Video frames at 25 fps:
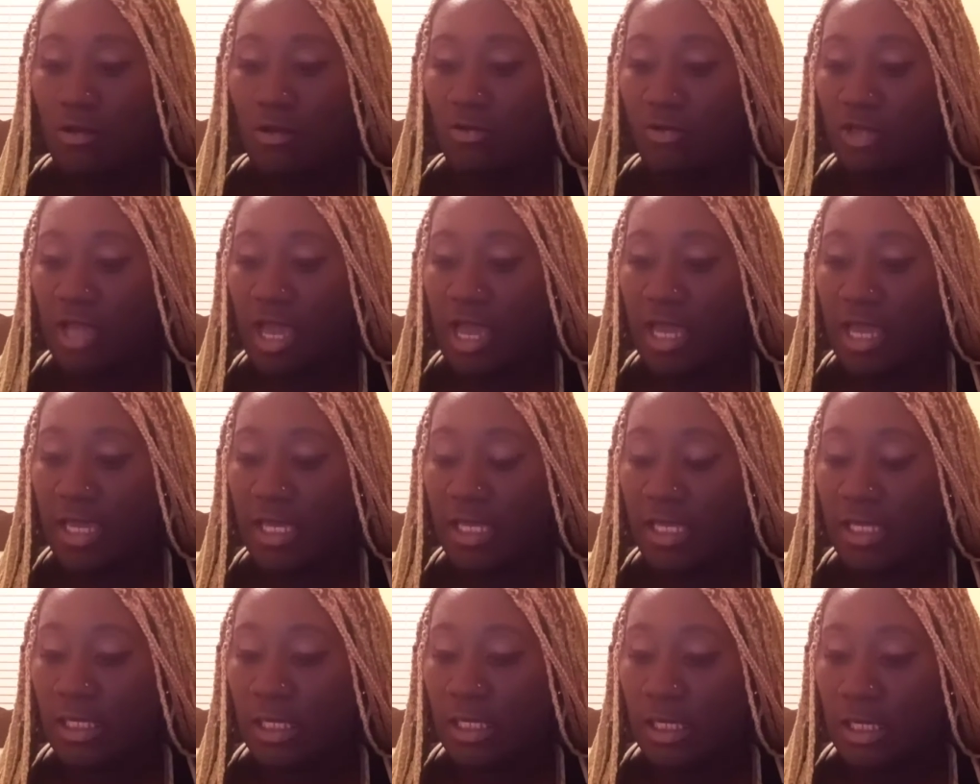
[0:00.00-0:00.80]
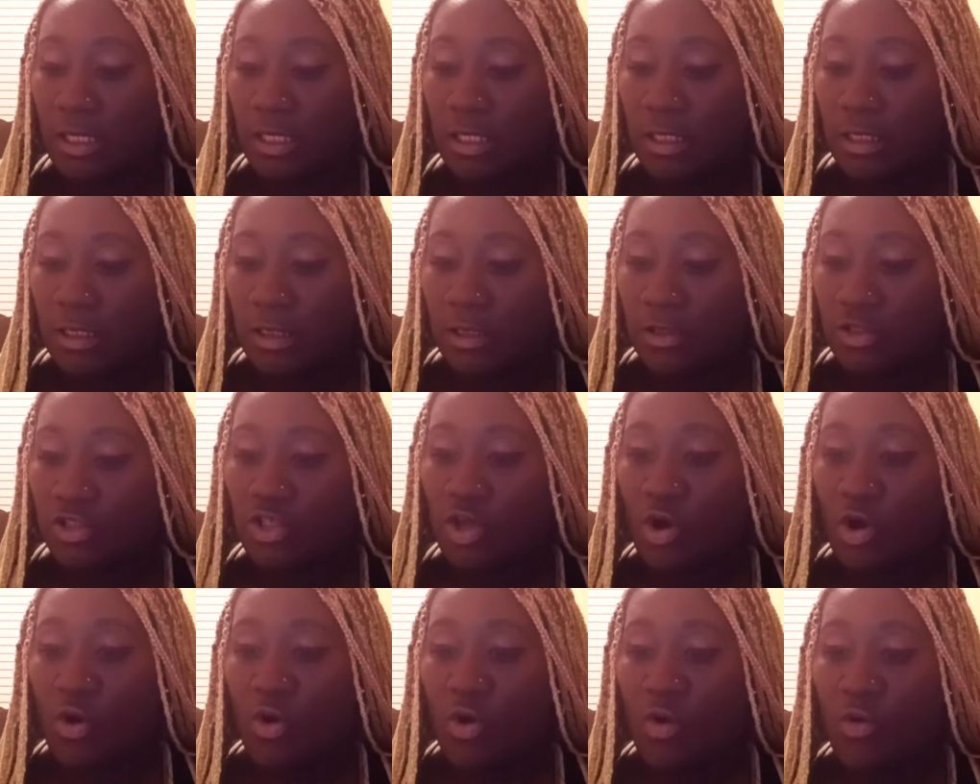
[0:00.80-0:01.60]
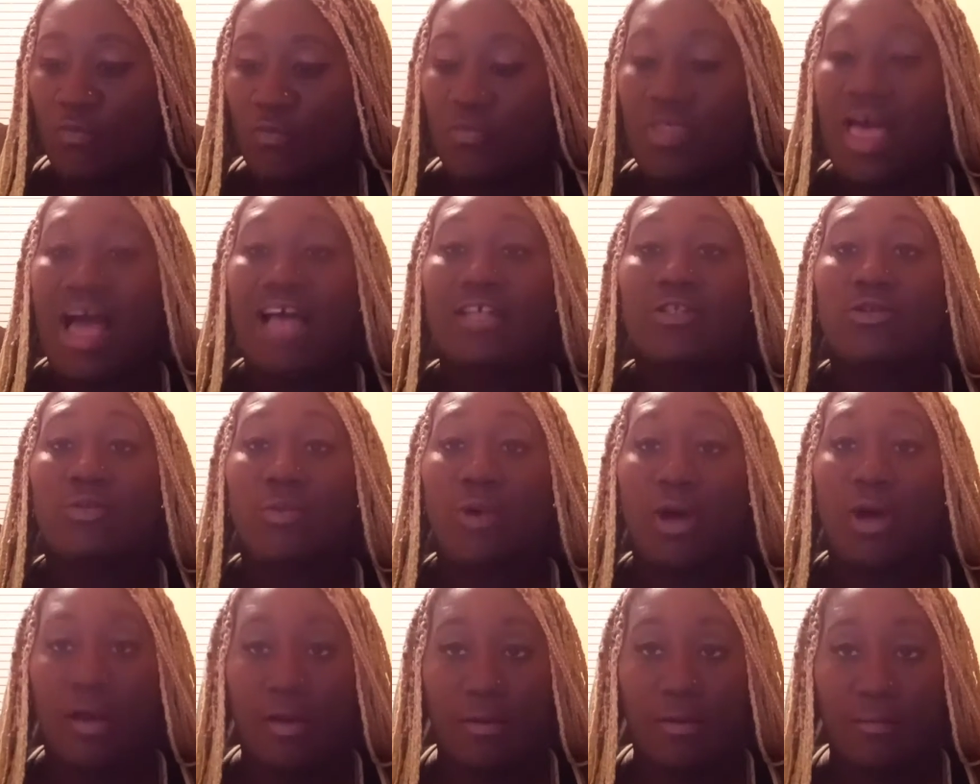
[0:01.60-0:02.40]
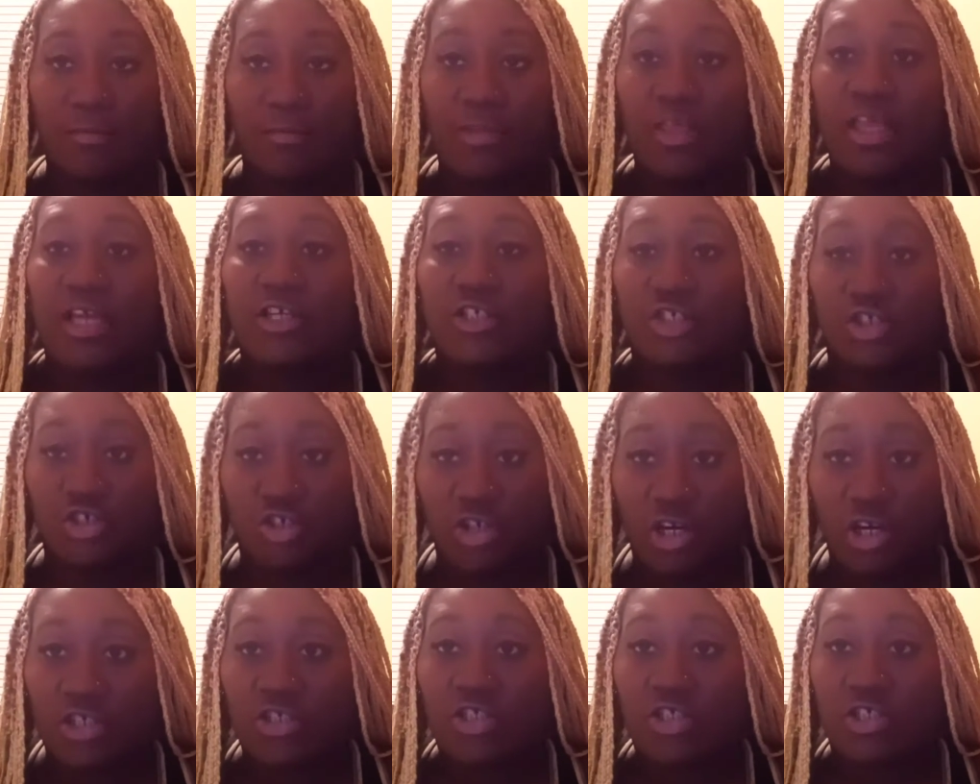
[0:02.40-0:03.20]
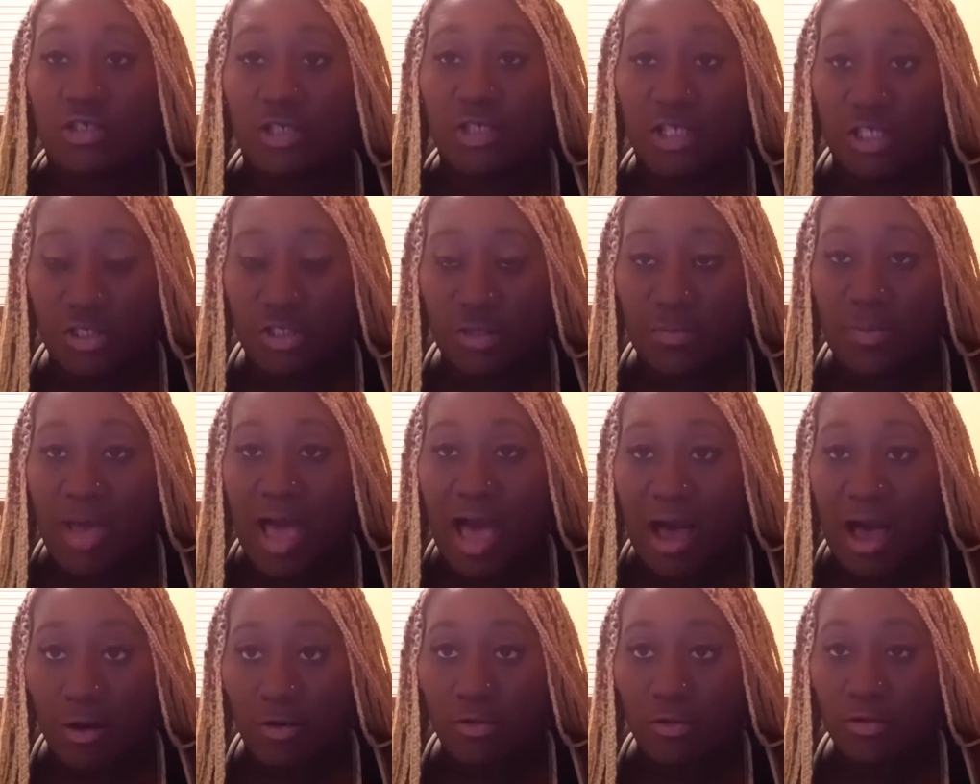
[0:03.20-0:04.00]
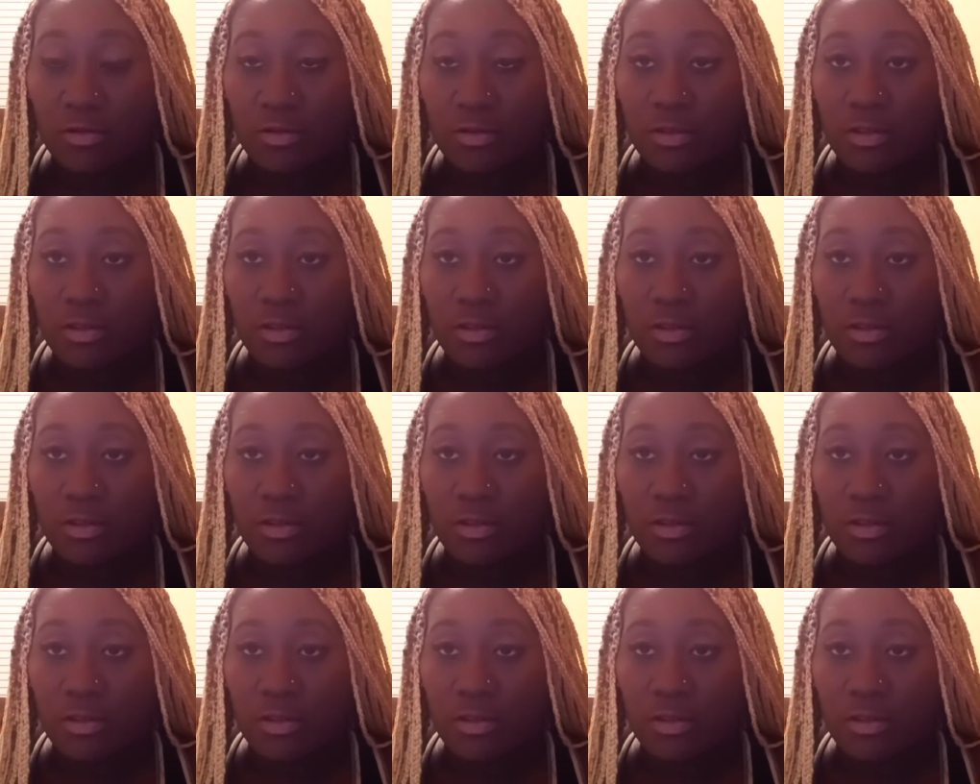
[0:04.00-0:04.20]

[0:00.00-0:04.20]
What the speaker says: Okay? So that's what the introduction is about.